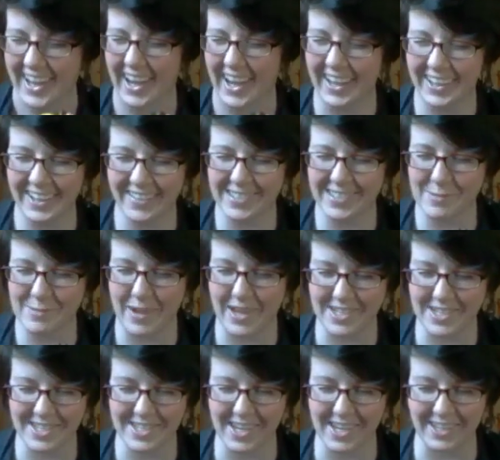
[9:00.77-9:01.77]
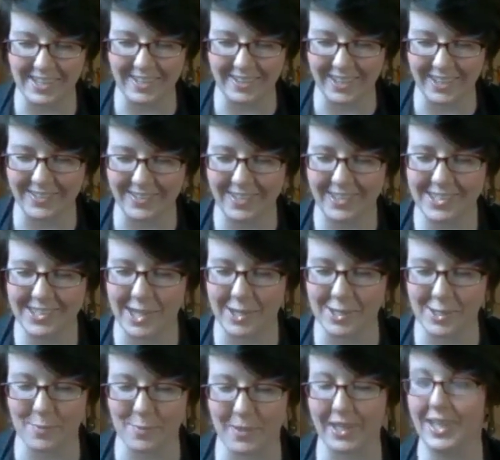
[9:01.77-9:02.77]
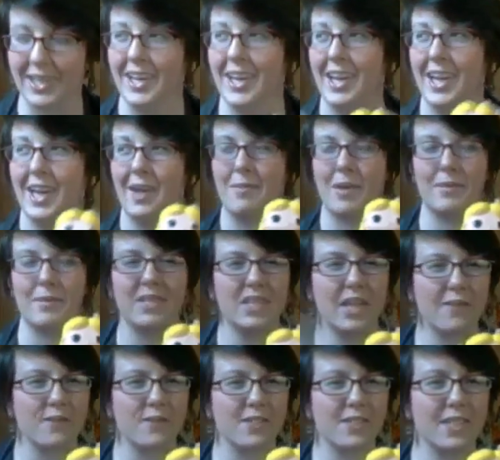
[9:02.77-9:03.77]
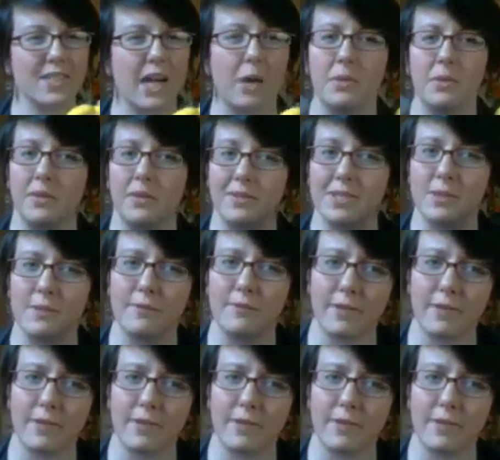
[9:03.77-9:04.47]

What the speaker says: I love Sebastian Stan, don't even judge me. Maybe Jefferson. I'd love to see